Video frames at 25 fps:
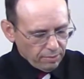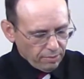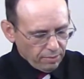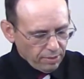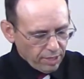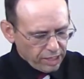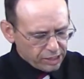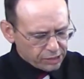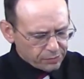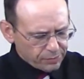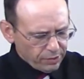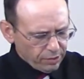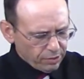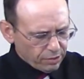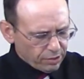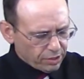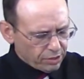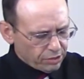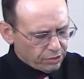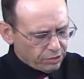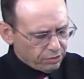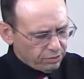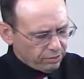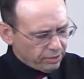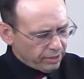As we look
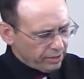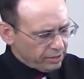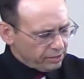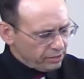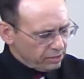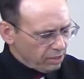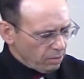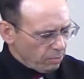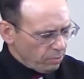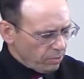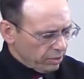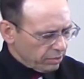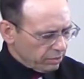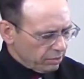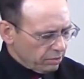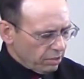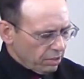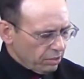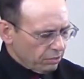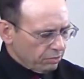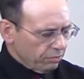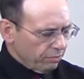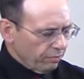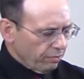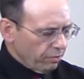into a somewhat
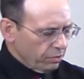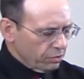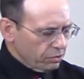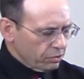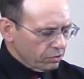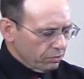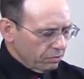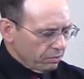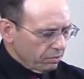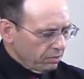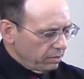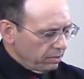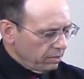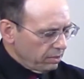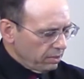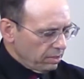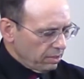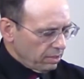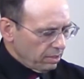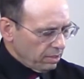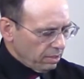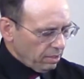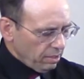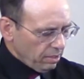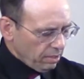controversial
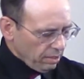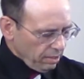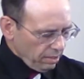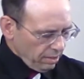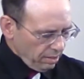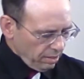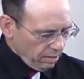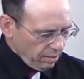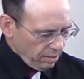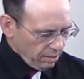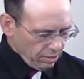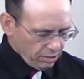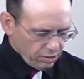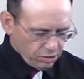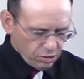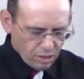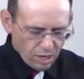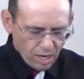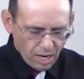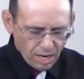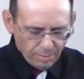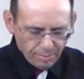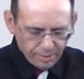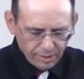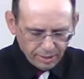
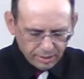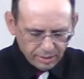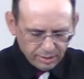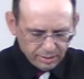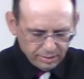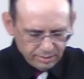topic,